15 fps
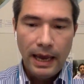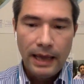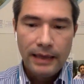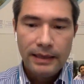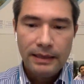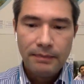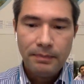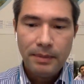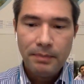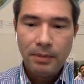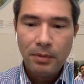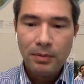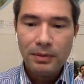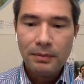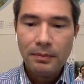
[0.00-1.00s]
And
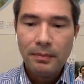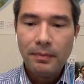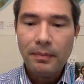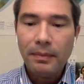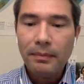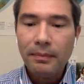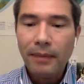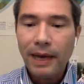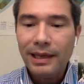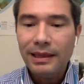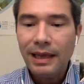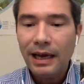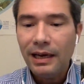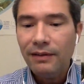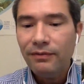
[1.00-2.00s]
people
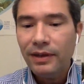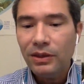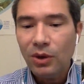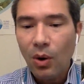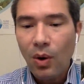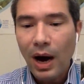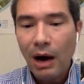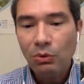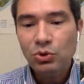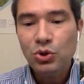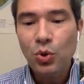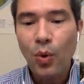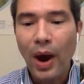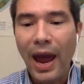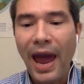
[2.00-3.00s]
might not even know how
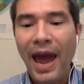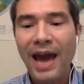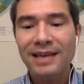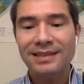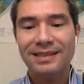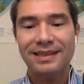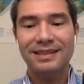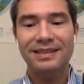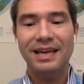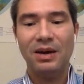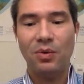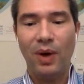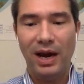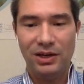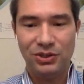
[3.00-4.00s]
to ask the
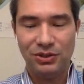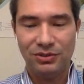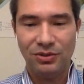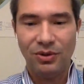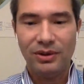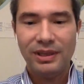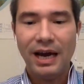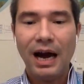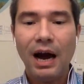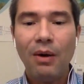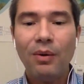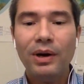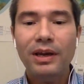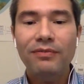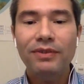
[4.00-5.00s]
question, on
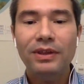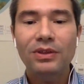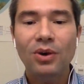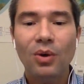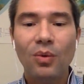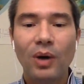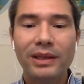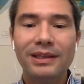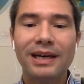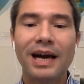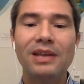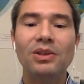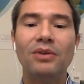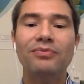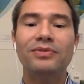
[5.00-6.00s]
how even know what
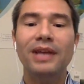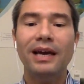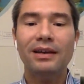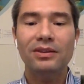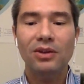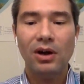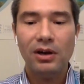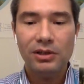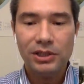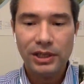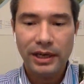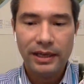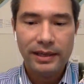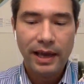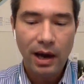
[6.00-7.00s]
kind of technology
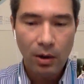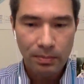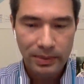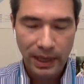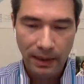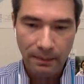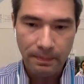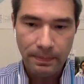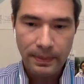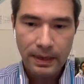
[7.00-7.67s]
can help them.